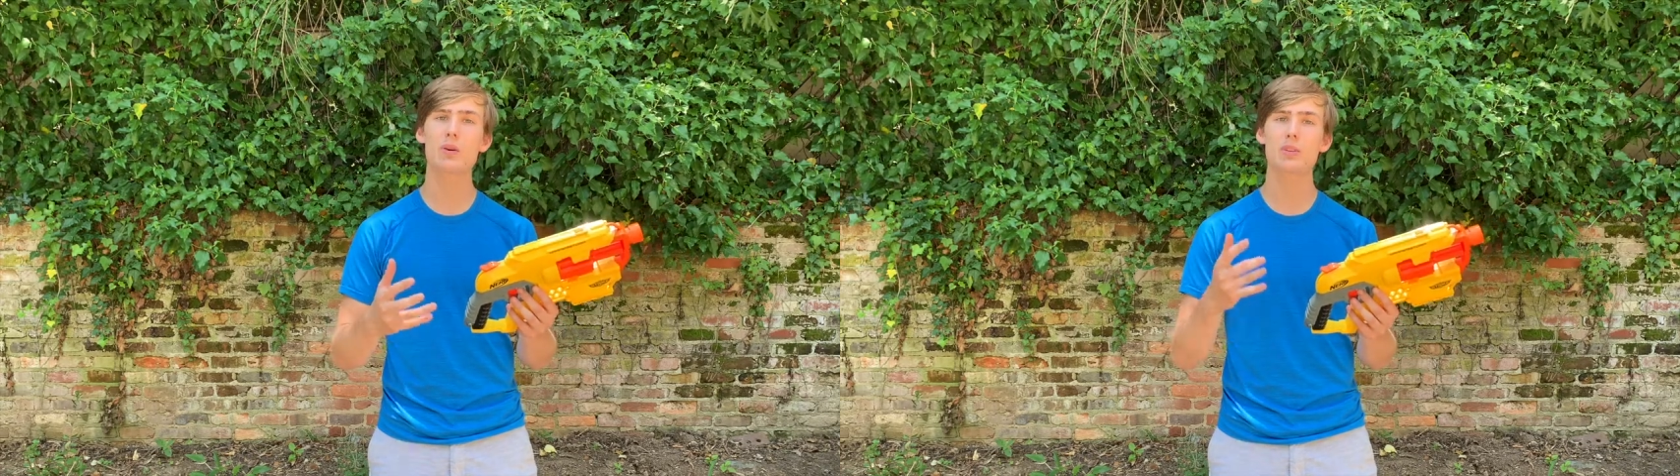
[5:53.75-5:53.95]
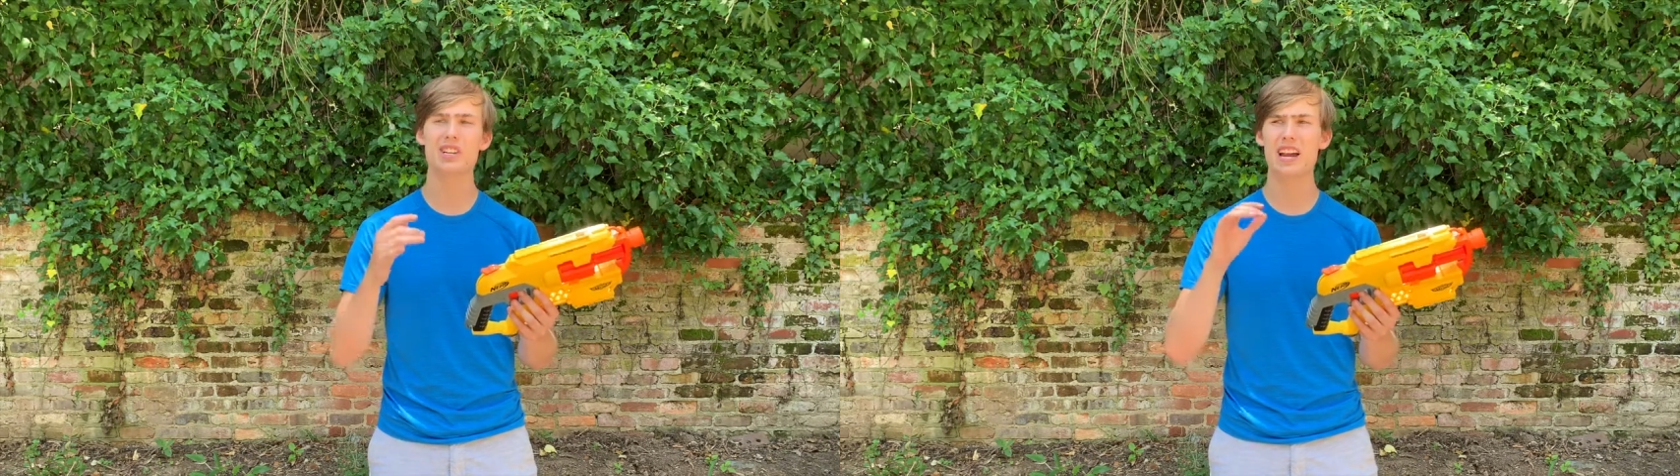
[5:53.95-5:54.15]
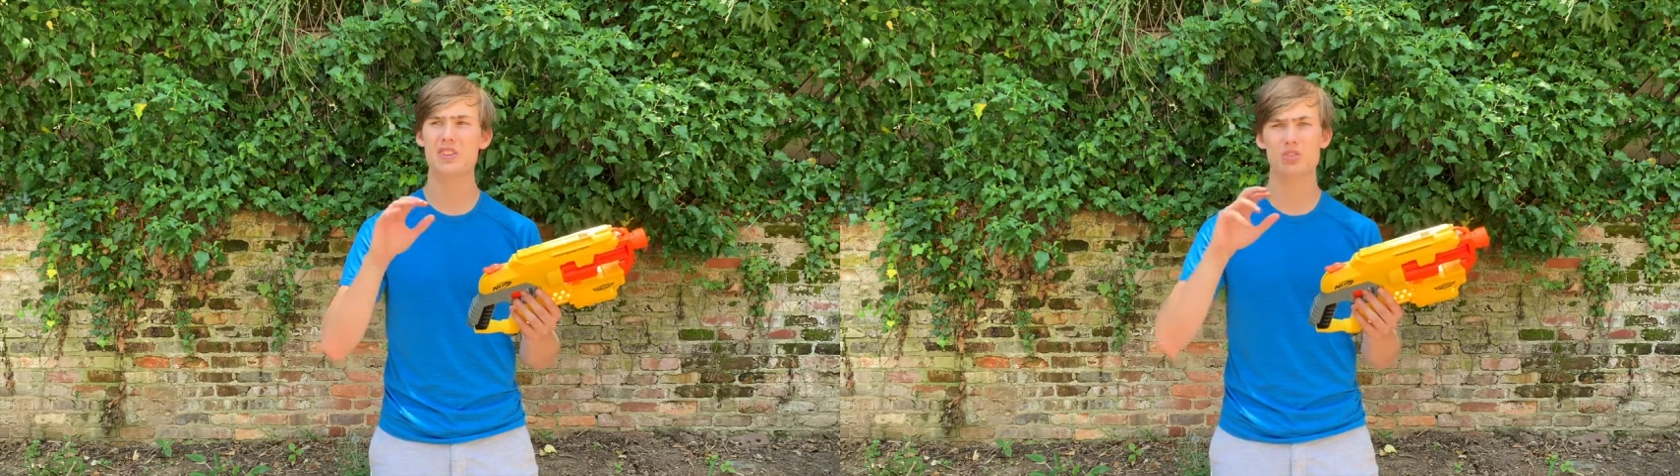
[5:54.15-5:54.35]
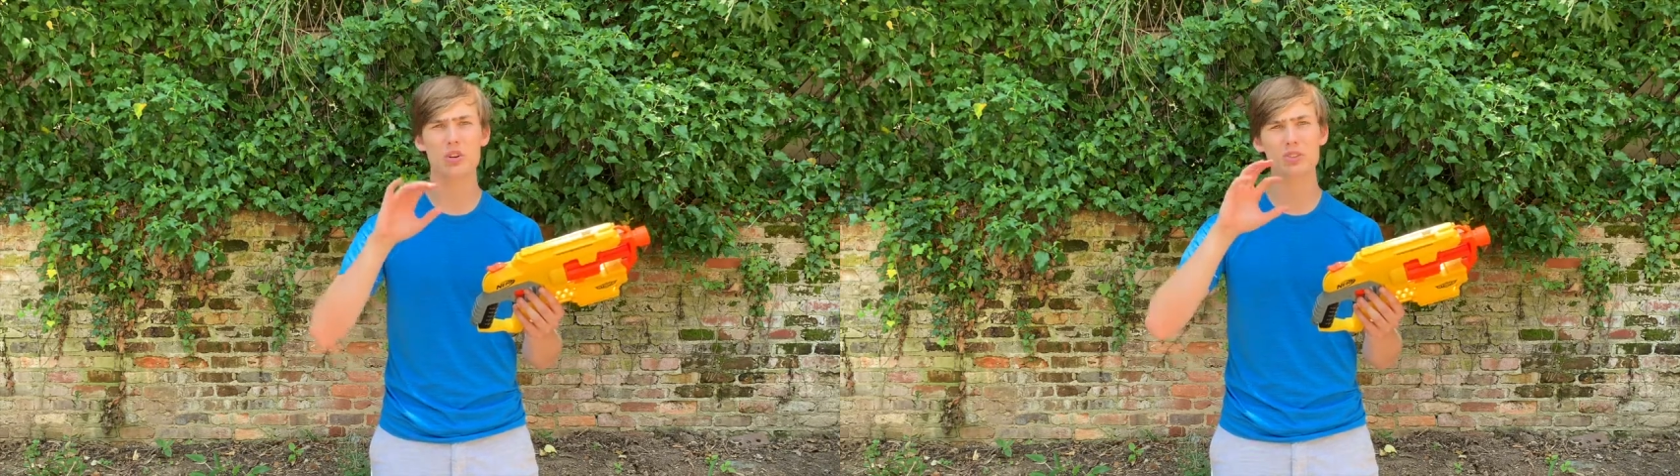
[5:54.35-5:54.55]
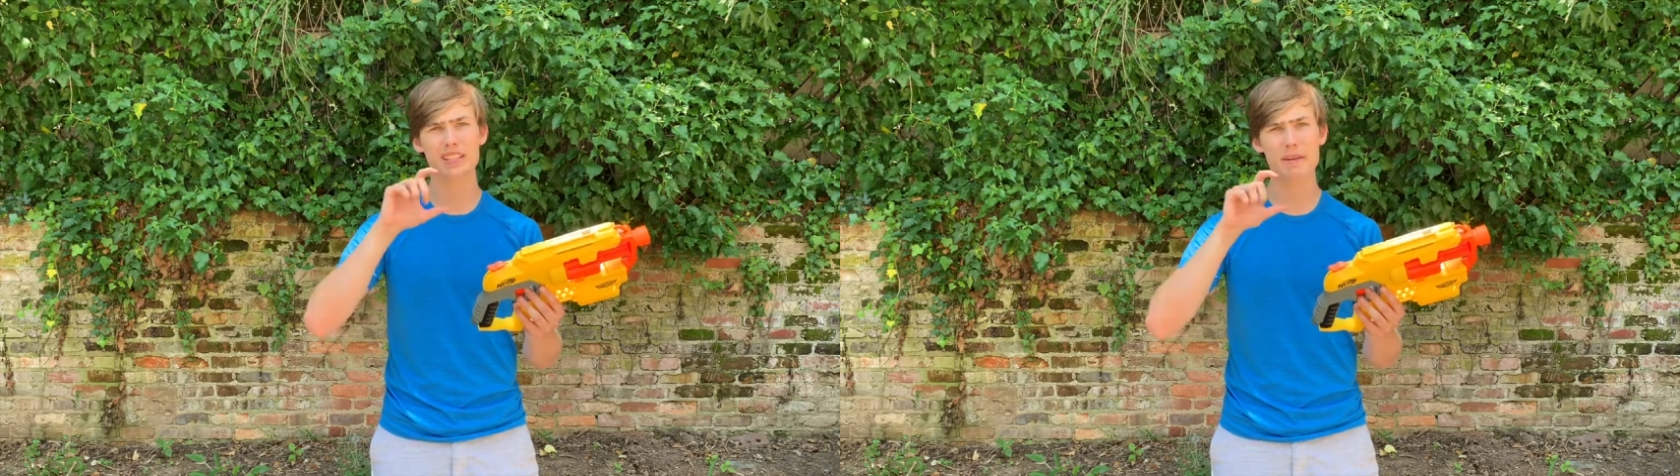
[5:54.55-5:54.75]
which I
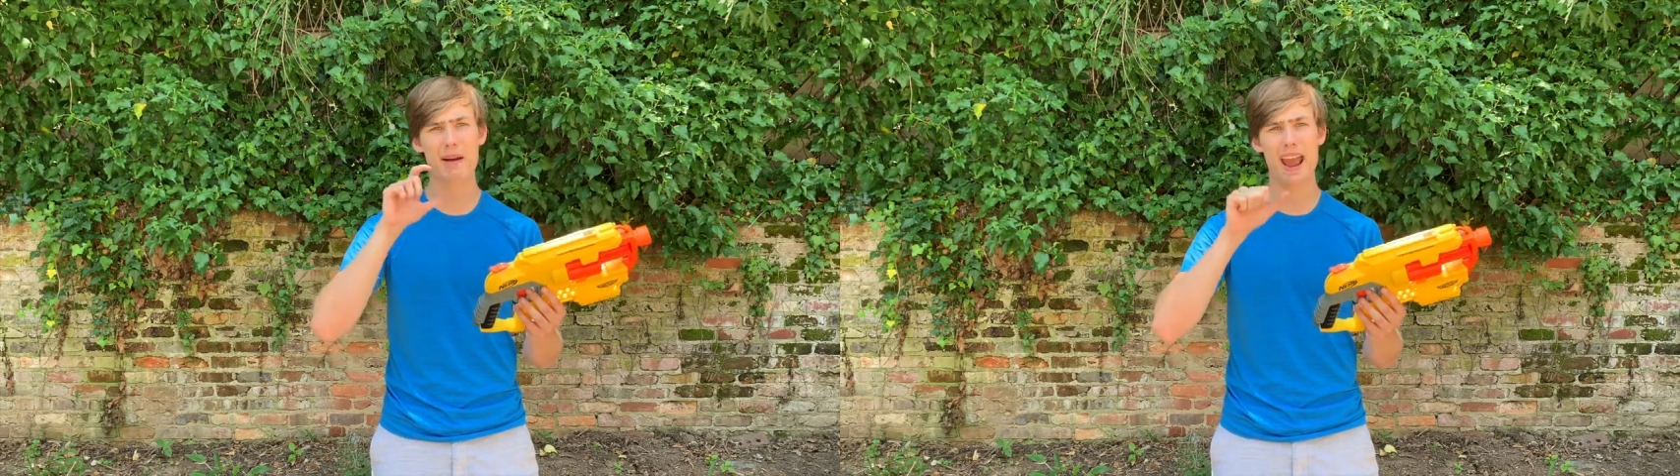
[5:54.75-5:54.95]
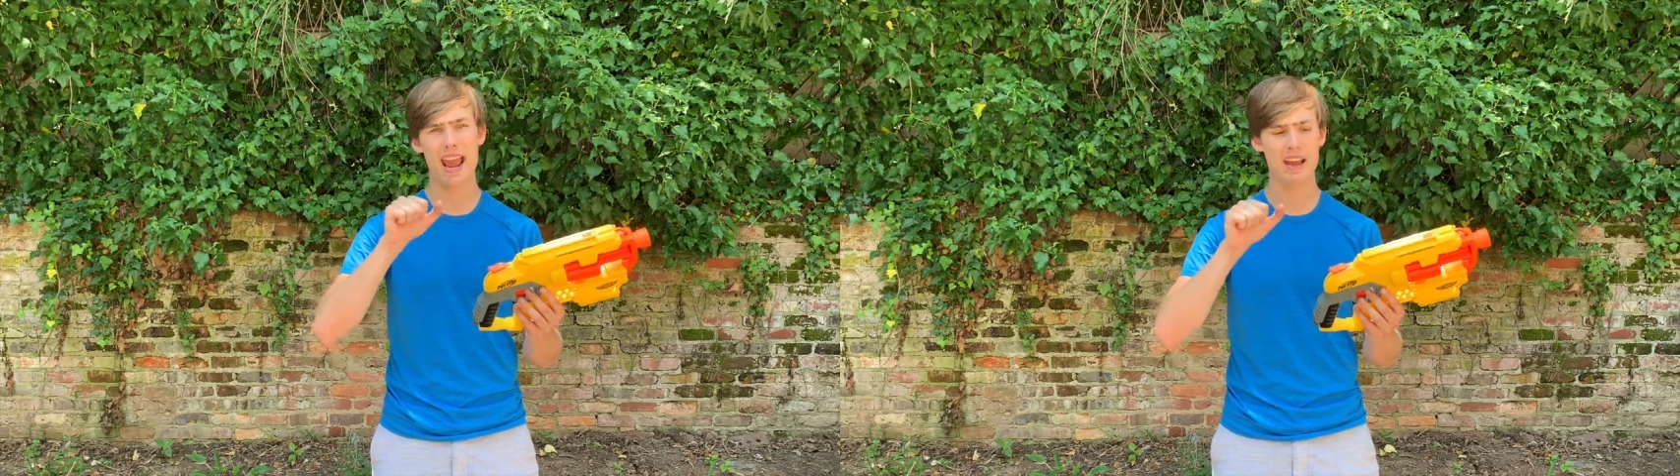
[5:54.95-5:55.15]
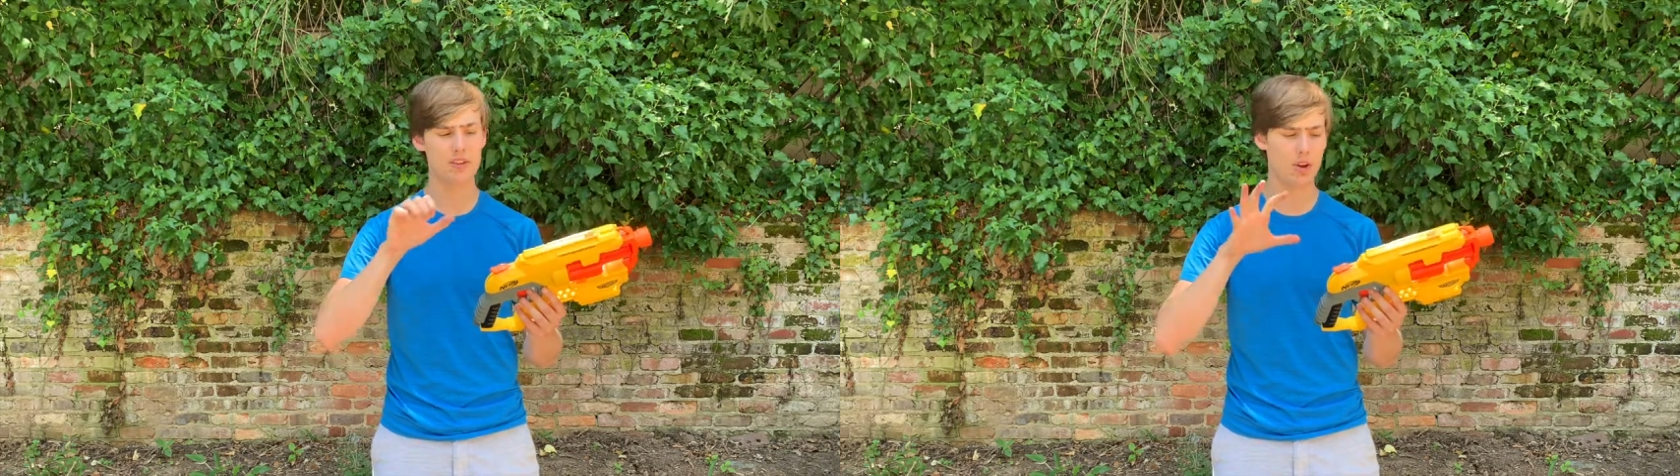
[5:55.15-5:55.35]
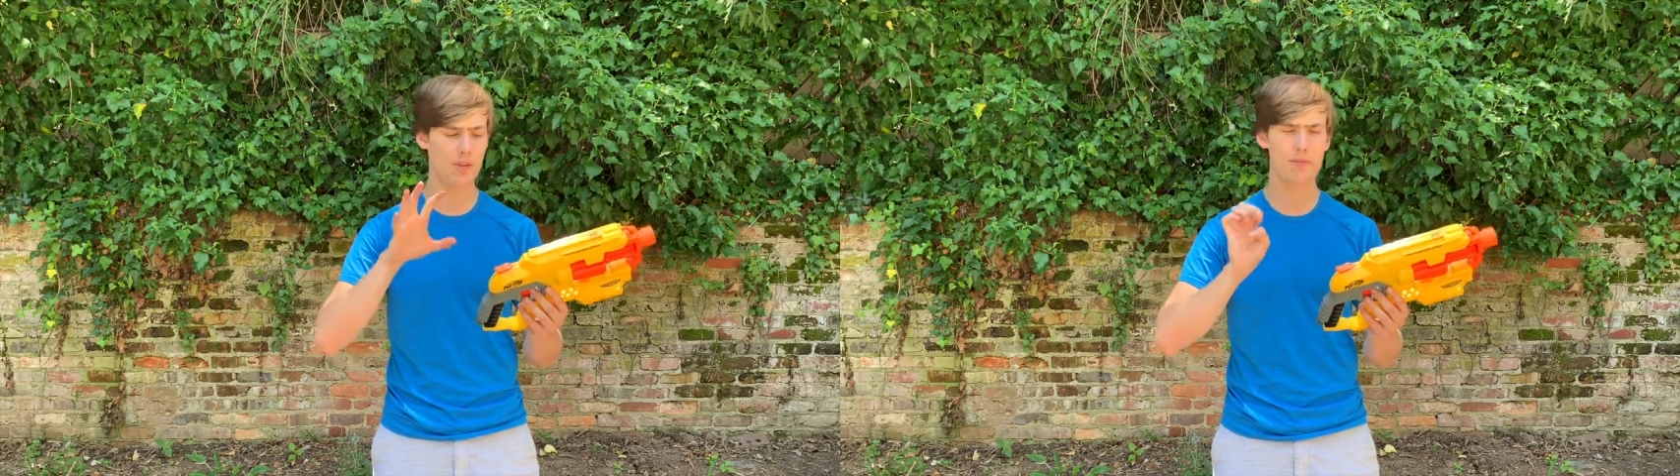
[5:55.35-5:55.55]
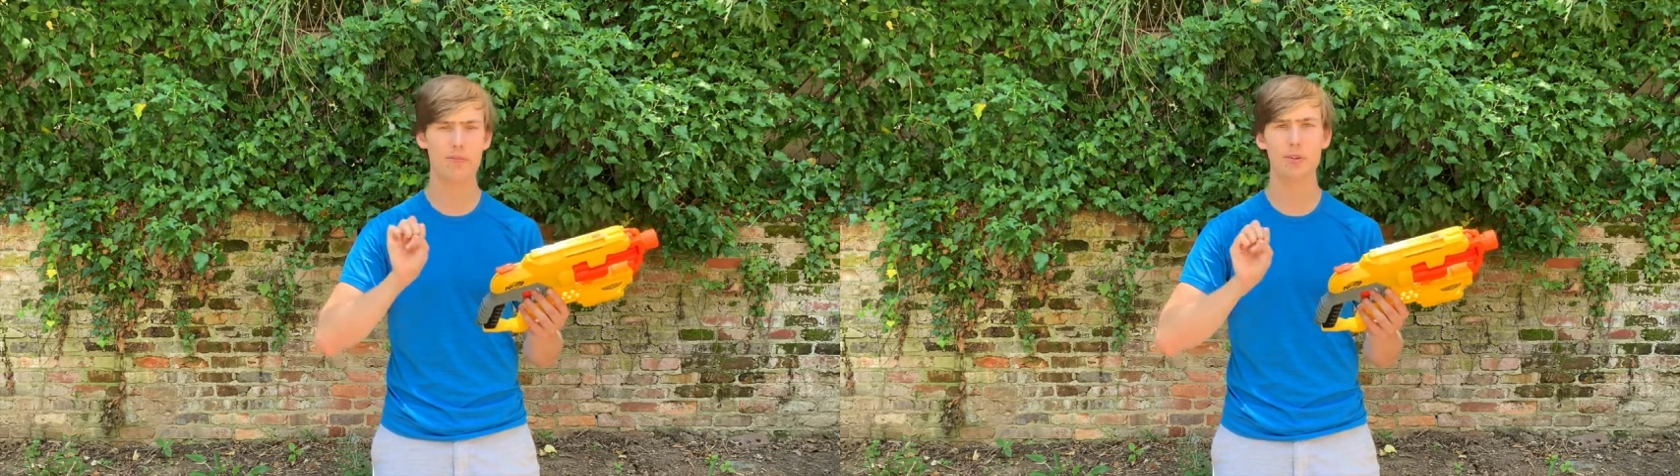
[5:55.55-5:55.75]
struggled to get my hand
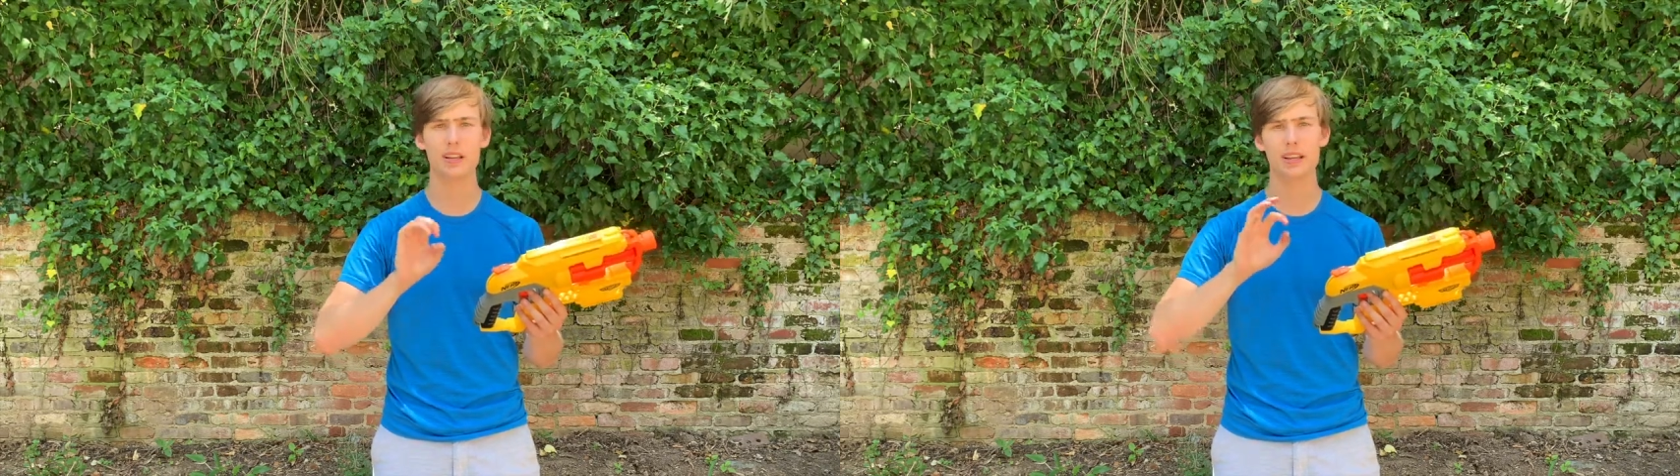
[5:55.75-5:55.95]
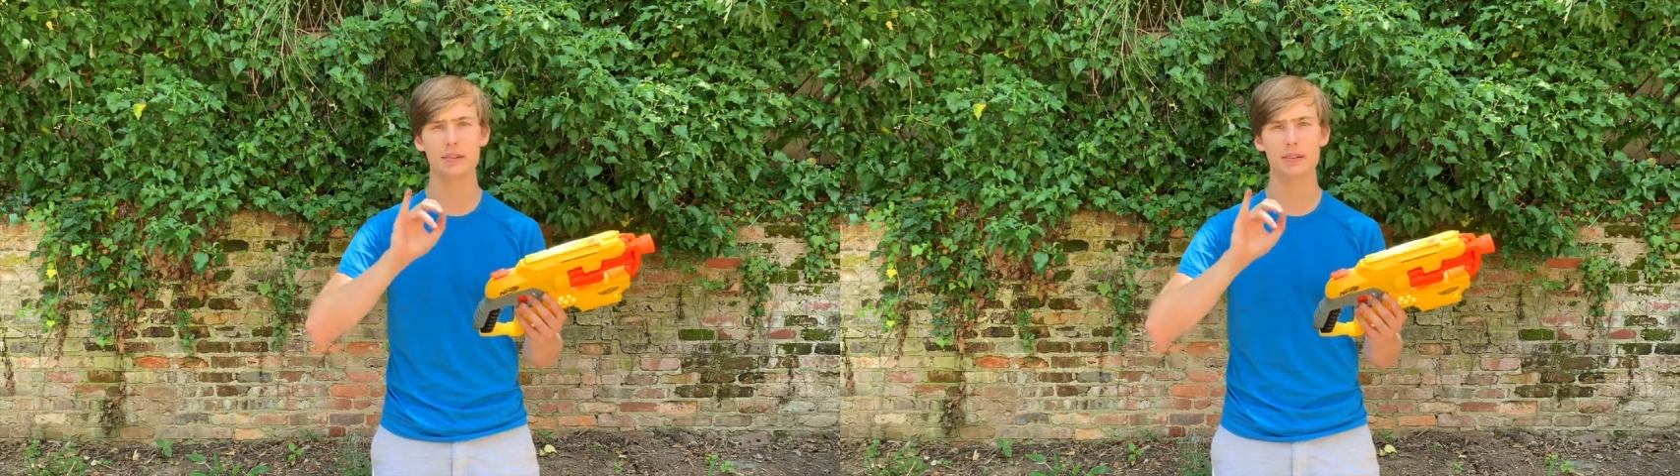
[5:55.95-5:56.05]
on fully.